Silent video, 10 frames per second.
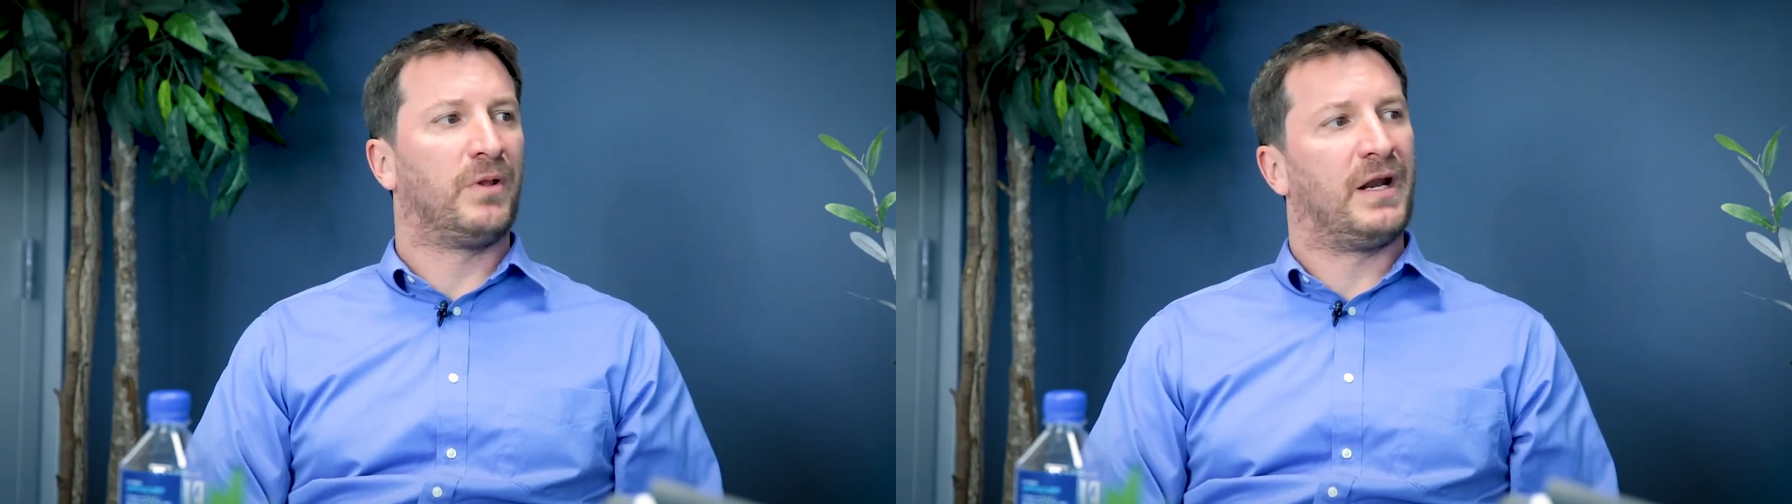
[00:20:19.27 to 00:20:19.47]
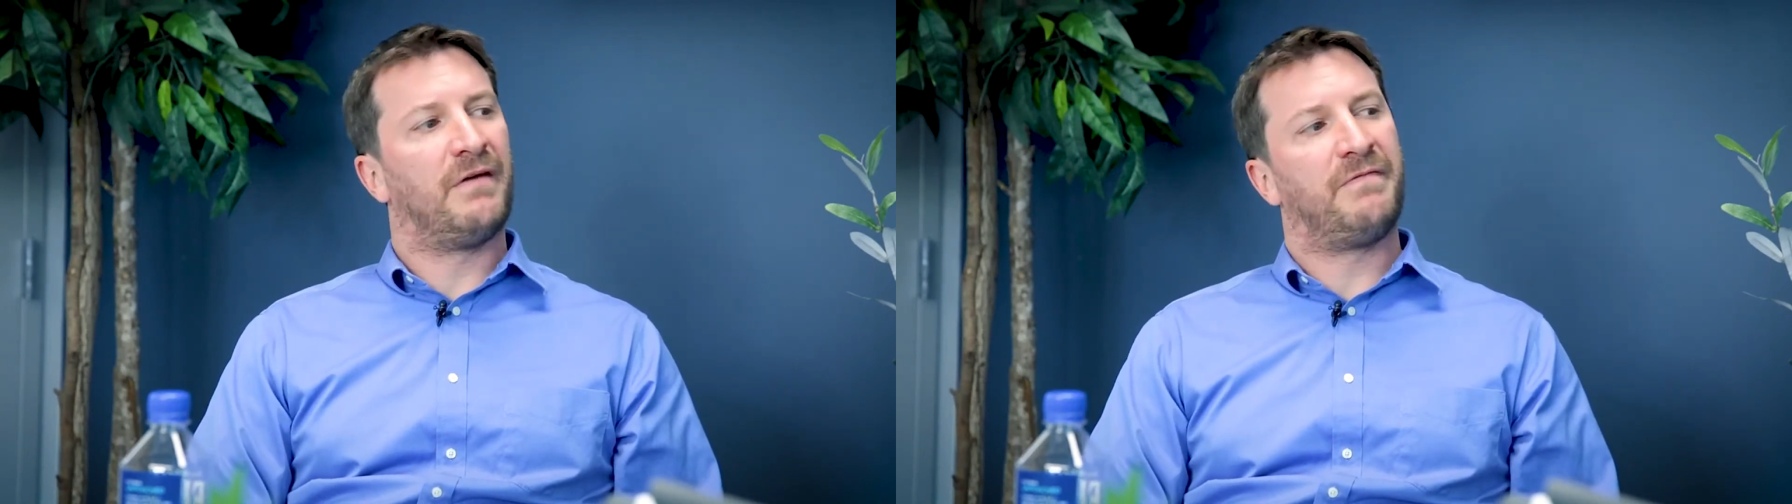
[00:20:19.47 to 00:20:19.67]

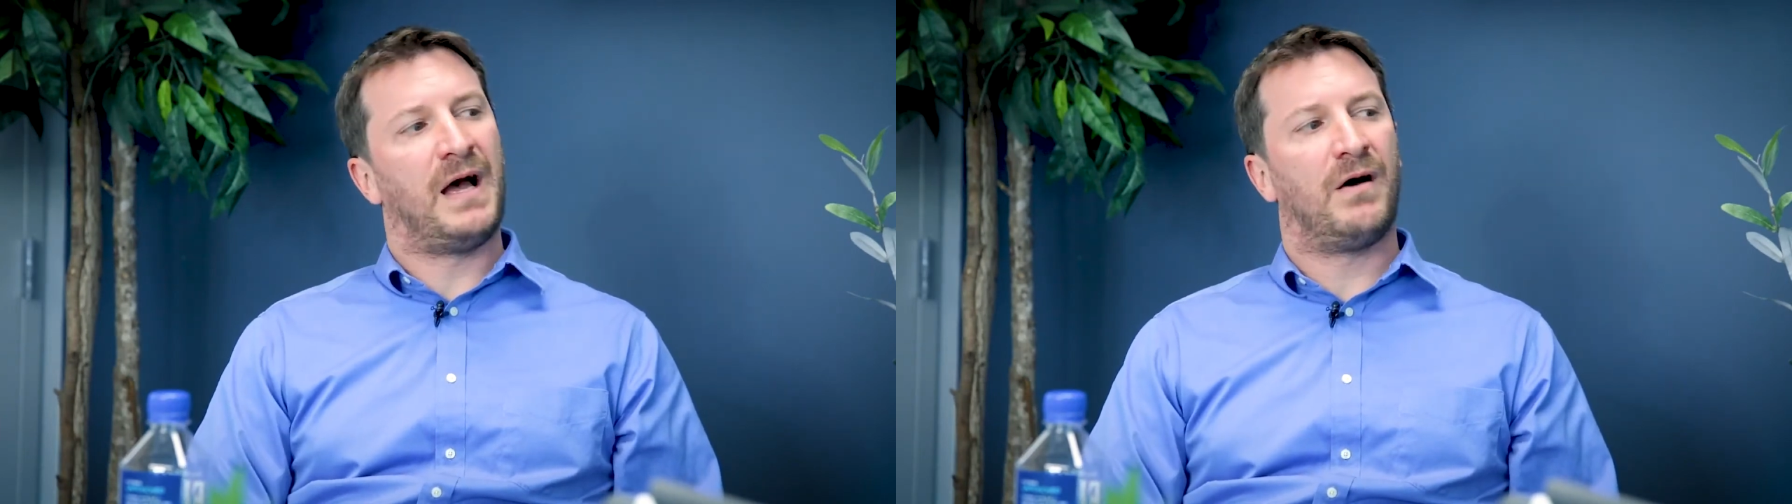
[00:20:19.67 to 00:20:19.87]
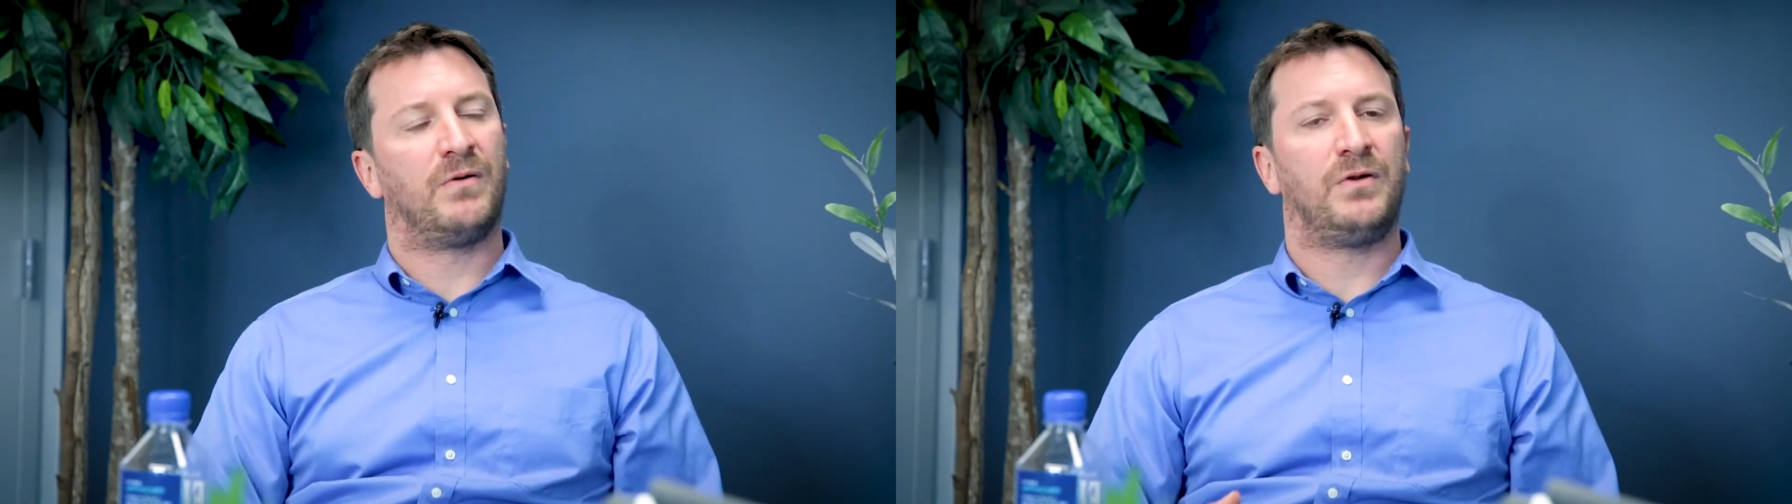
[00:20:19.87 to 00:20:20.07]
that I
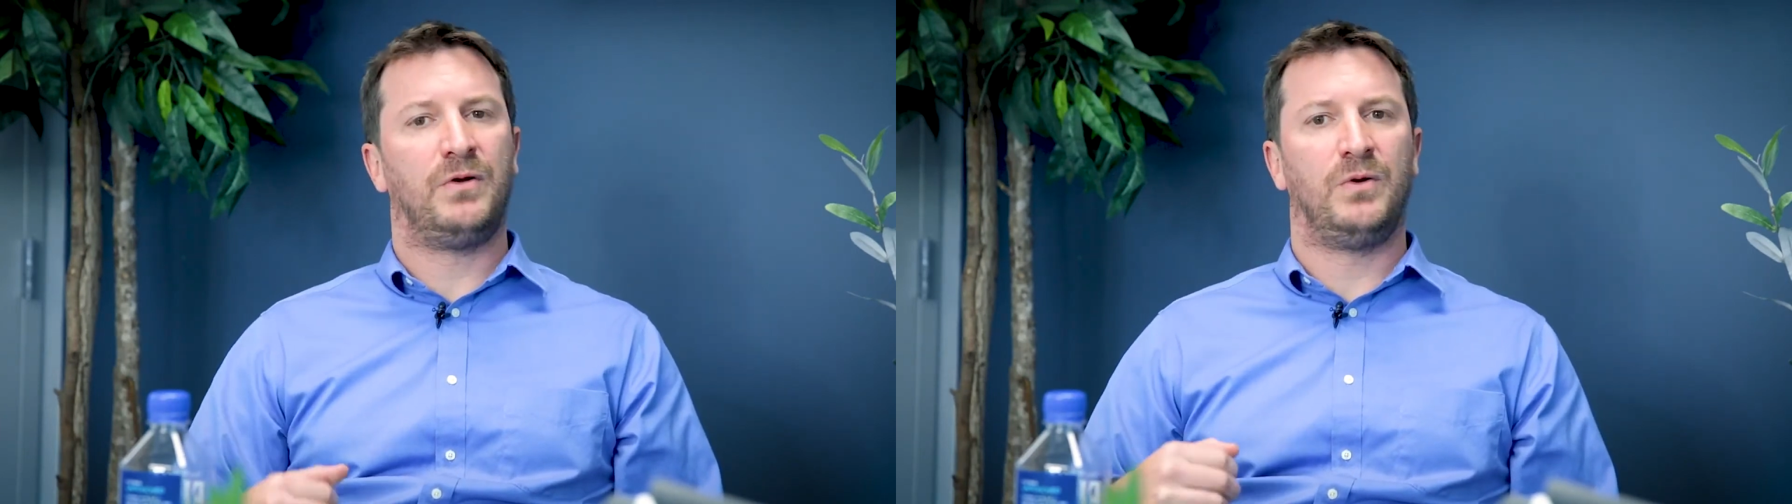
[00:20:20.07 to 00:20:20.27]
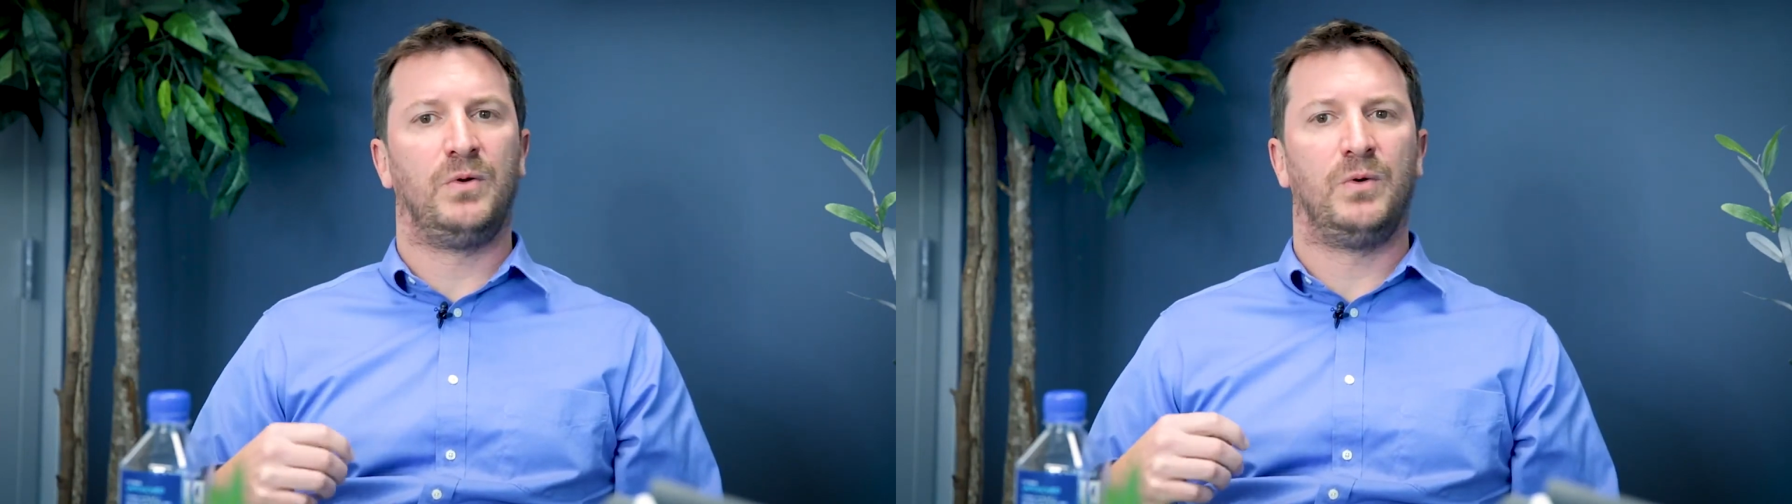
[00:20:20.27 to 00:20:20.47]
found
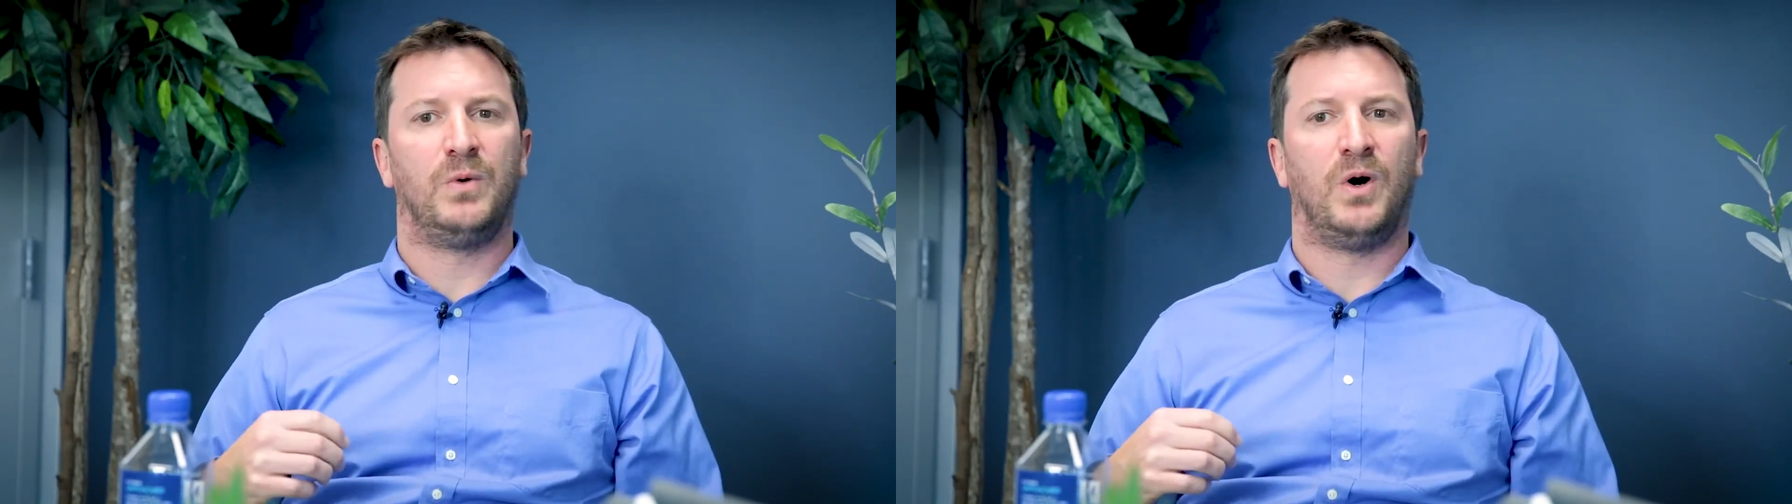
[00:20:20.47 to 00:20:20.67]
who